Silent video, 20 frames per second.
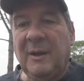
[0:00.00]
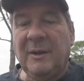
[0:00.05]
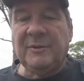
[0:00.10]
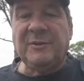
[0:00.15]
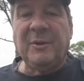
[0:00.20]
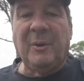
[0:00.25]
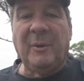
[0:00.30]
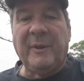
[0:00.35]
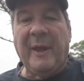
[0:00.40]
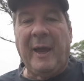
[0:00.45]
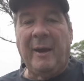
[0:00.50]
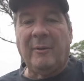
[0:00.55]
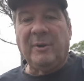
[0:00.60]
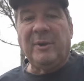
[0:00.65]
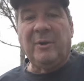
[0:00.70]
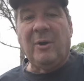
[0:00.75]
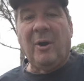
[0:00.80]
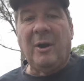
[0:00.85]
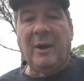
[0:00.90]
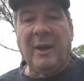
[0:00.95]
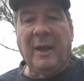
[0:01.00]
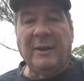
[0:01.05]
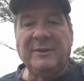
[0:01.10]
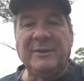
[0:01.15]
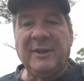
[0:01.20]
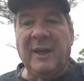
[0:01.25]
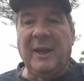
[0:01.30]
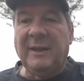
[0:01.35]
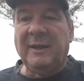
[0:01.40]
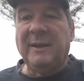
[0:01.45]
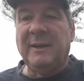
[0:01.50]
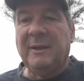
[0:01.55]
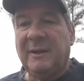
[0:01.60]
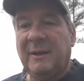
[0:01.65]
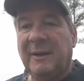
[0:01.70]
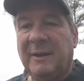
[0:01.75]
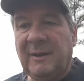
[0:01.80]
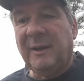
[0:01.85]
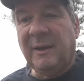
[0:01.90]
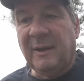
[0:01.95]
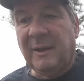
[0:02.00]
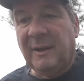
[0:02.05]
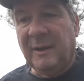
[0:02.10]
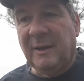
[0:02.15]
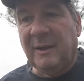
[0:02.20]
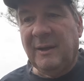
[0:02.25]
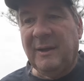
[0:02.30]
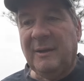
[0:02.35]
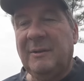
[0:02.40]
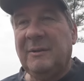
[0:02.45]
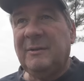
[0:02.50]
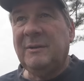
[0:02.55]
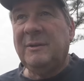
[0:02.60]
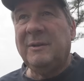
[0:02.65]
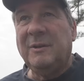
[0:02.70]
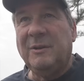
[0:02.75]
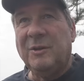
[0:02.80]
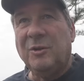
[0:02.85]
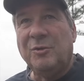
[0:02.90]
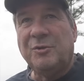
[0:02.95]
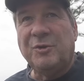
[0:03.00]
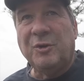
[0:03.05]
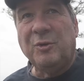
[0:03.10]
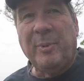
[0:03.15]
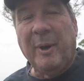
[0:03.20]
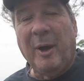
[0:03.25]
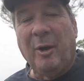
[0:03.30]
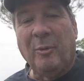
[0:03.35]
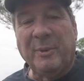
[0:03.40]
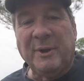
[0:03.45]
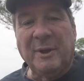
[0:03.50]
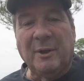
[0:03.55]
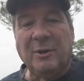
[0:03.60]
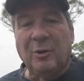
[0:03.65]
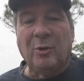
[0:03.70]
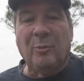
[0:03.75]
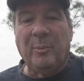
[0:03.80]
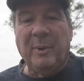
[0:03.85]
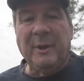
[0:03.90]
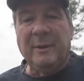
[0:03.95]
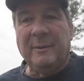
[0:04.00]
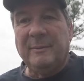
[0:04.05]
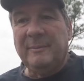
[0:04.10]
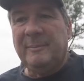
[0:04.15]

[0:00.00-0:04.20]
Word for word: So in that regard, I'd say YouTube helped me a little bit.